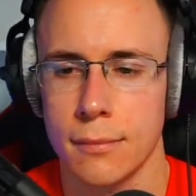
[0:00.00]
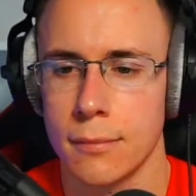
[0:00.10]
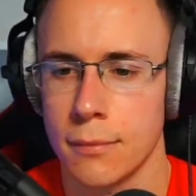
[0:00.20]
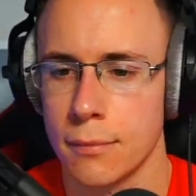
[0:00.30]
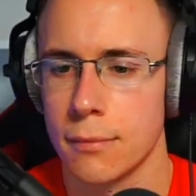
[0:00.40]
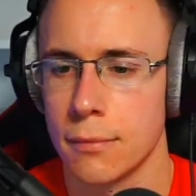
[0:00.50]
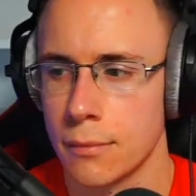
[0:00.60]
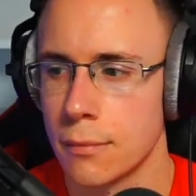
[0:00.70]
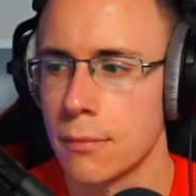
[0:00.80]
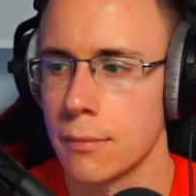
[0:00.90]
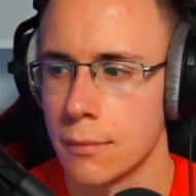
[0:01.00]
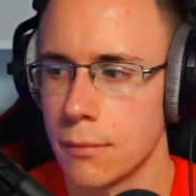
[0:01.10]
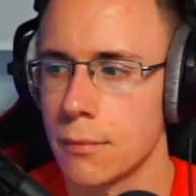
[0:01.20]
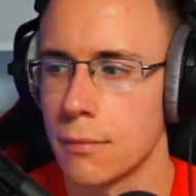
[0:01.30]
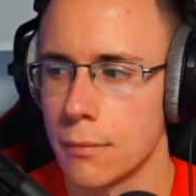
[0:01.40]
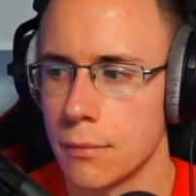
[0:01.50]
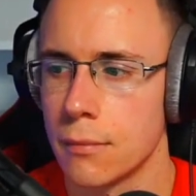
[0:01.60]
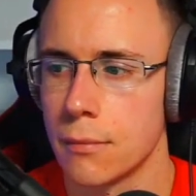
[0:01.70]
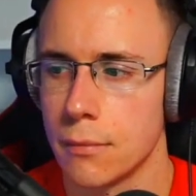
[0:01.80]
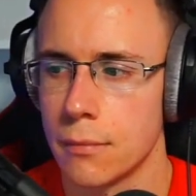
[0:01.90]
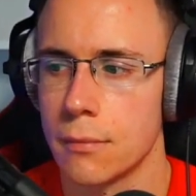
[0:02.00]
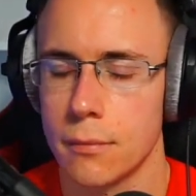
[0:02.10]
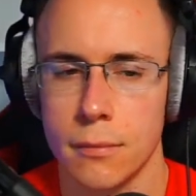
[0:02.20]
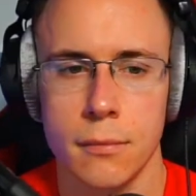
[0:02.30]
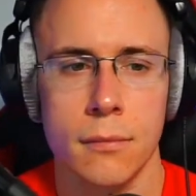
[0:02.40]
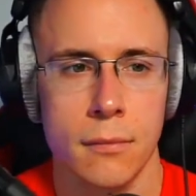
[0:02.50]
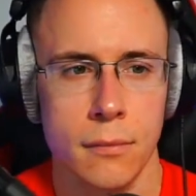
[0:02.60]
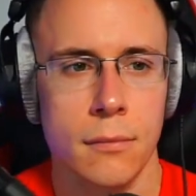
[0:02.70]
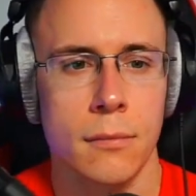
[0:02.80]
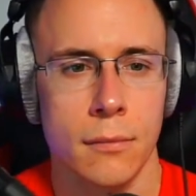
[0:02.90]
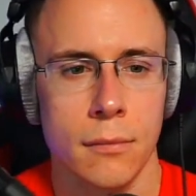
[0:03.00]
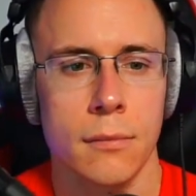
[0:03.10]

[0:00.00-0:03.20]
(silent)